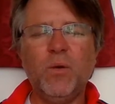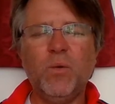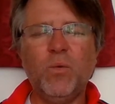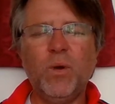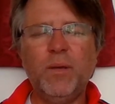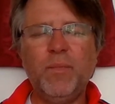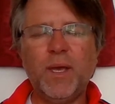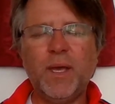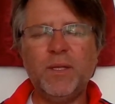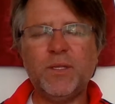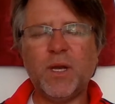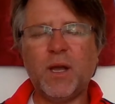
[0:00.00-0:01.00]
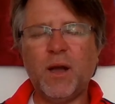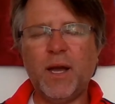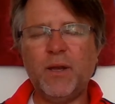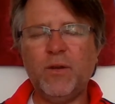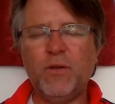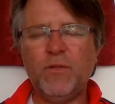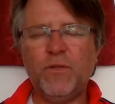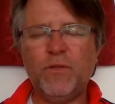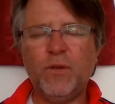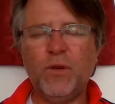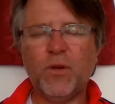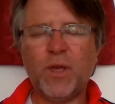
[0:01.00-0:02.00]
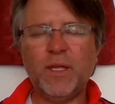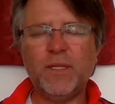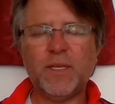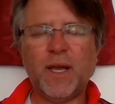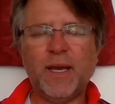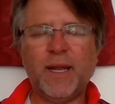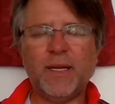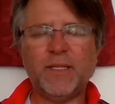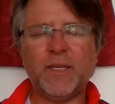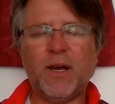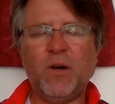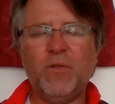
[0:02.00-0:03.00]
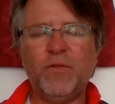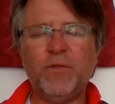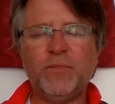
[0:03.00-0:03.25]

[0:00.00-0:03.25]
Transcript: we begin to kind of look inside ourselves